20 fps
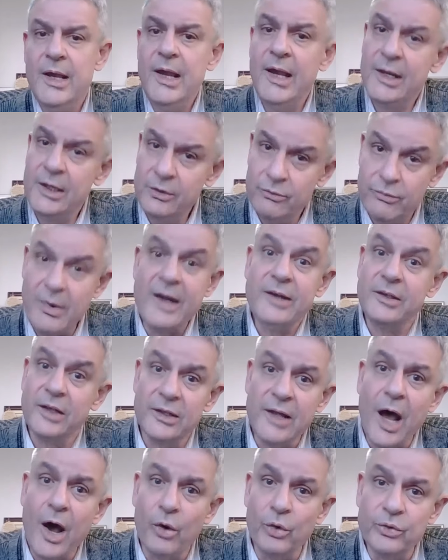and
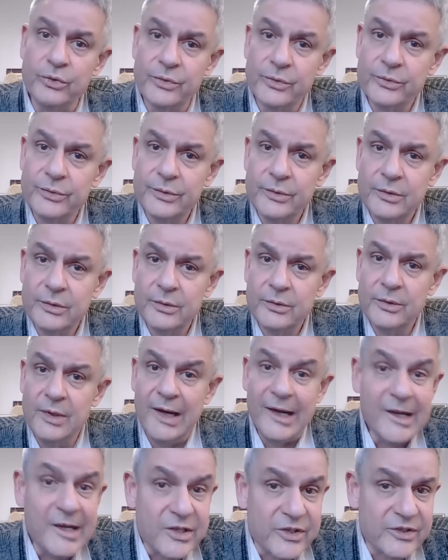rented out,
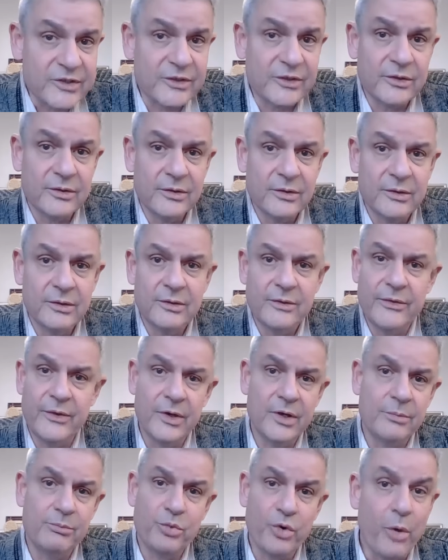leased
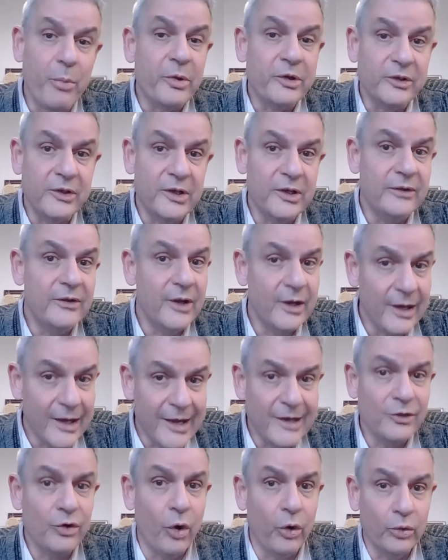their property, their
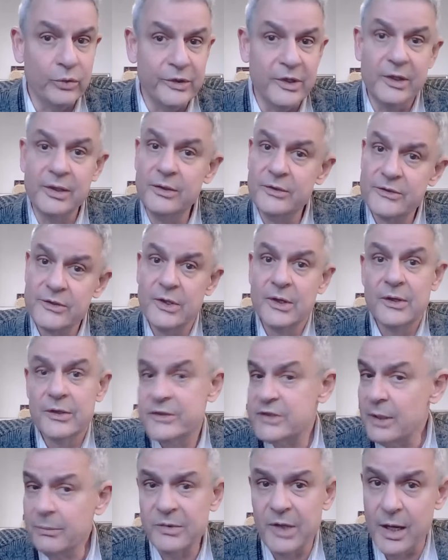landholdings,
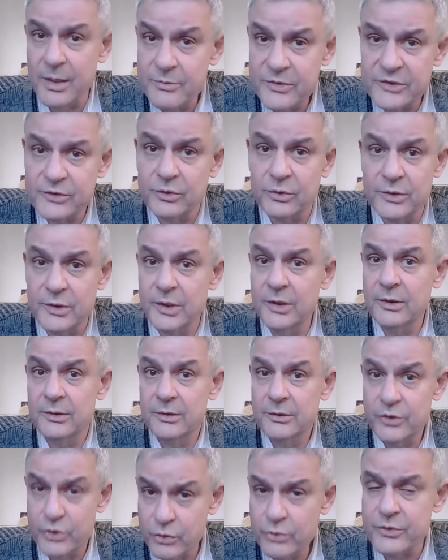sometimes to the
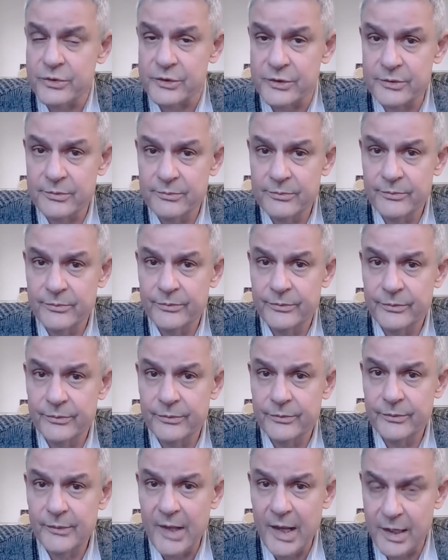Jews,
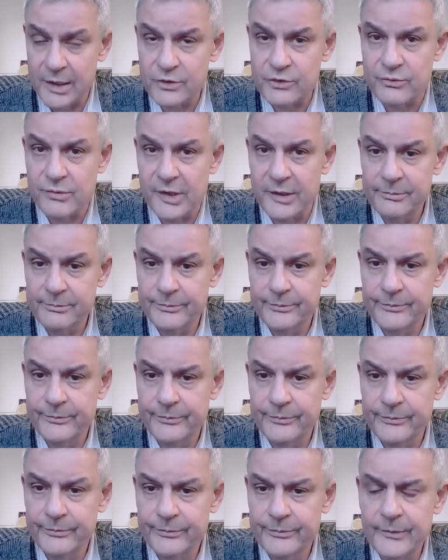actually.
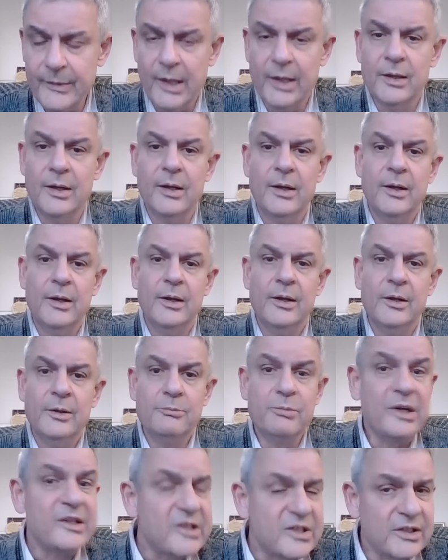
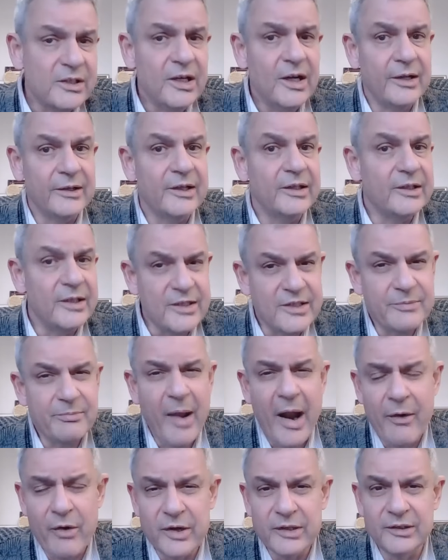But still, the
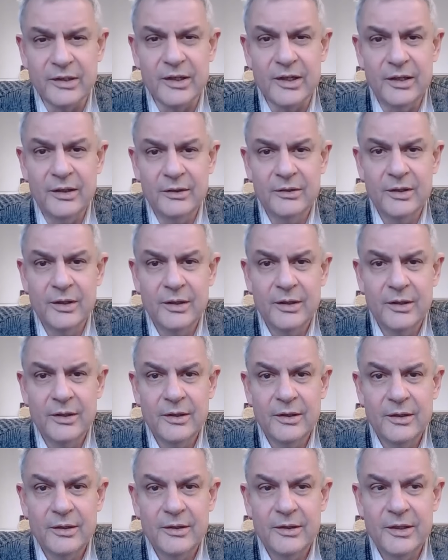disparity
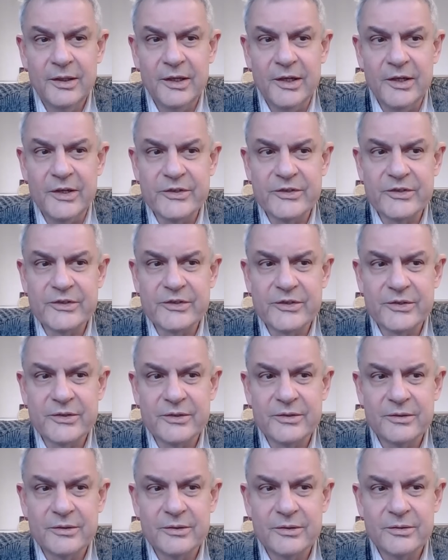is
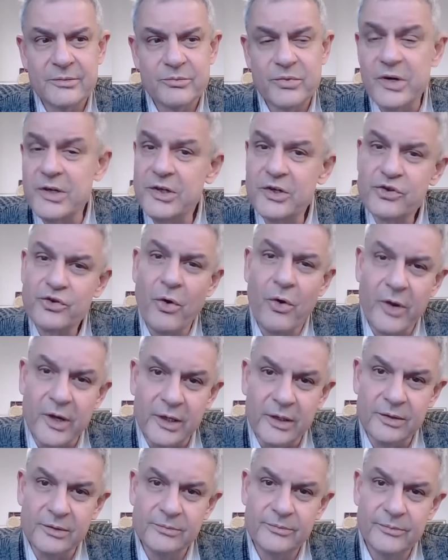pretty
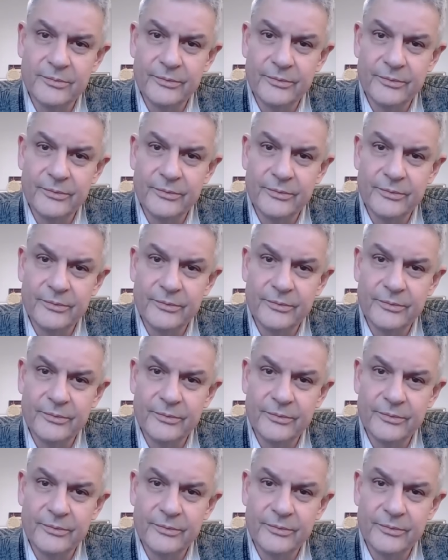shocking.